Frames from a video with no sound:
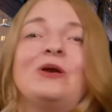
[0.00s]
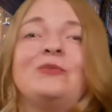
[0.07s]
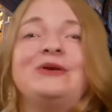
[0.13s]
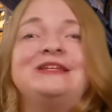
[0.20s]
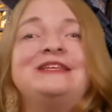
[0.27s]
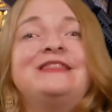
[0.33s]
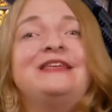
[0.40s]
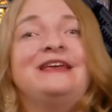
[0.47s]
when
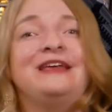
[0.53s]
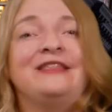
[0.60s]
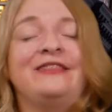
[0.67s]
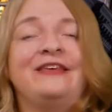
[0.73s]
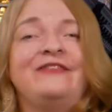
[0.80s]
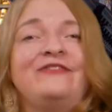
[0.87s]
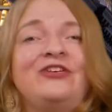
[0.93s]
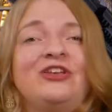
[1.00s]
we did the
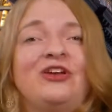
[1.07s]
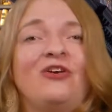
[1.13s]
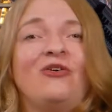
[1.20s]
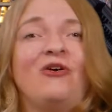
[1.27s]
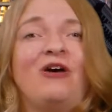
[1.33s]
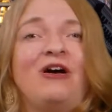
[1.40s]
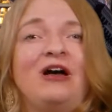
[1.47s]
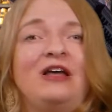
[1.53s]
video
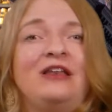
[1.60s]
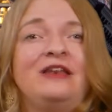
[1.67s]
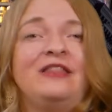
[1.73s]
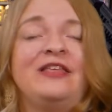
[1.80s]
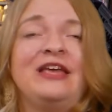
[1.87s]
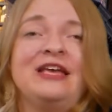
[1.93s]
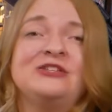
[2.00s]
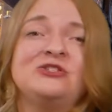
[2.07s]
on
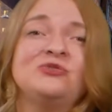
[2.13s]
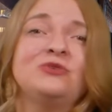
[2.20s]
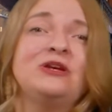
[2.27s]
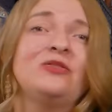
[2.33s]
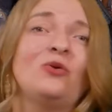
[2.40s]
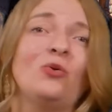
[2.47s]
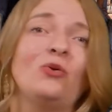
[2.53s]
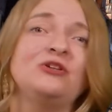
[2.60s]
the history
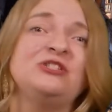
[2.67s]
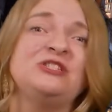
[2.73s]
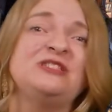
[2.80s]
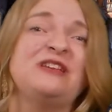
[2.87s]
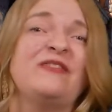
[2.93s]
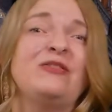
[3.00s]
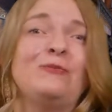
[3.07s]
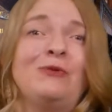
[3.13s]
and the
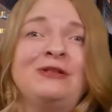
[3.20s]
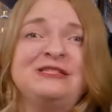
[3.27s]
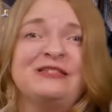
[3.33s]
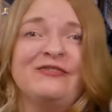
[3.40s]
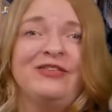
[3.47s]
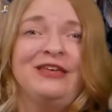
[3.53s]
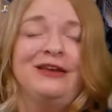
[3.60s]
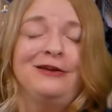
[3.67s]
origins of the months
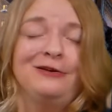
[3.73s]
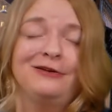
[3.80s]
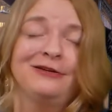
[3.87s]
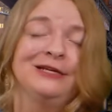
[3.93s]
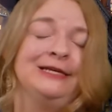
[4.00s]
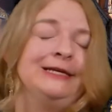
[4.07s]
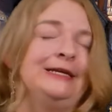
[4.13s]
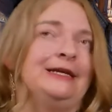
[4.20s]
of the year,
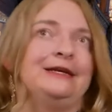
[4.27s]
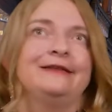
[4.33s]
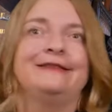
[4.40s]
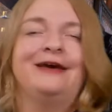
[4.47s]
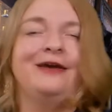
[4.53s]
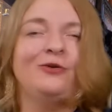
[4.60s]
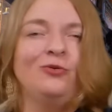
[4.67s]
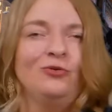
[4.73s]
and
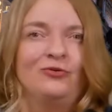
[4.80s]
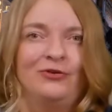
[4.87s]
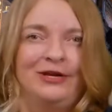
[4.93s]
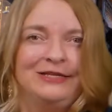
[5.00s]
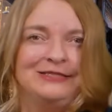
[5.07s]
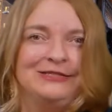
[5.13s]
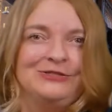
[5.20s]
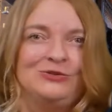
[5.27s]
that whole
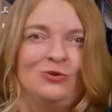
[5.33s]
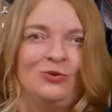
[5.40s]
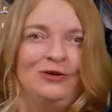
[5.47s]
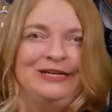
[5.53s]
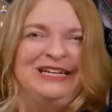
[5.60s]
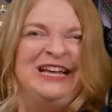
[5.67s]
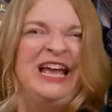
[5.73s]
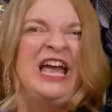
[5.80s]
crazy
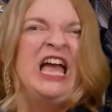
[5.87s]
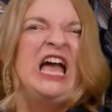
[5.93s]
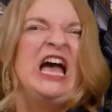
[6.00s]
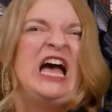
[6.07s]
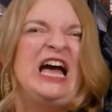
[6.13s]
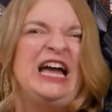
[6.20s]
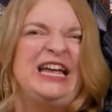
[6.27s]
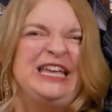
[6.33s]
story,
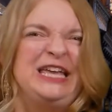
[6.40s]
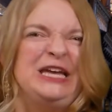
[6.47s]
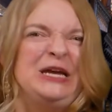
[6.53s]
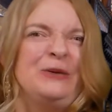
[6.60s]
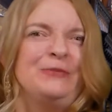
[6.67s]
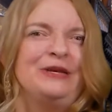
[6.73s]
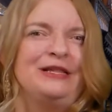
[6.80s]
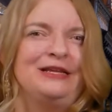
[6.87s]
I
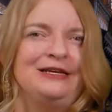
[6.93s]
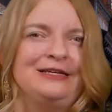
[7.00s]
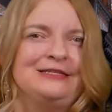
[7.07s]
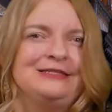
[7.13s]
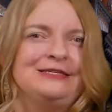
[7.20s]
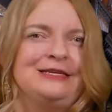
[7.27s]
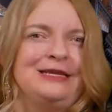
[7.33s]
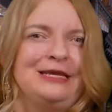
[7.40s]

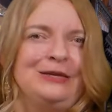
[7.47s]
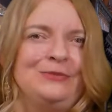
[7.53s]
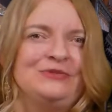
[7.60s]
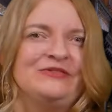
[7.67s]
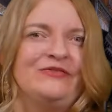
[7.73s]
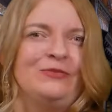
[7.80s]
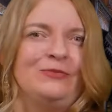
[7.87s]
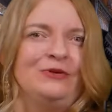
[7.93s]
capitalized the
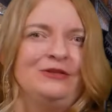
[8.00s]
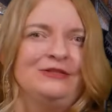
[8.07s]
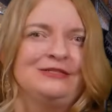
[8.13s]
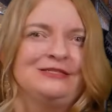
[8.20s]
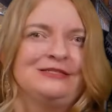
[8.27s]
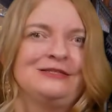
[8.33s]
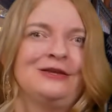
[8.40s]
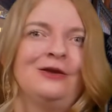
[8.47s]
names of the
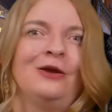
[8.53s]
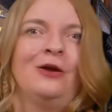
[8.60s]
months.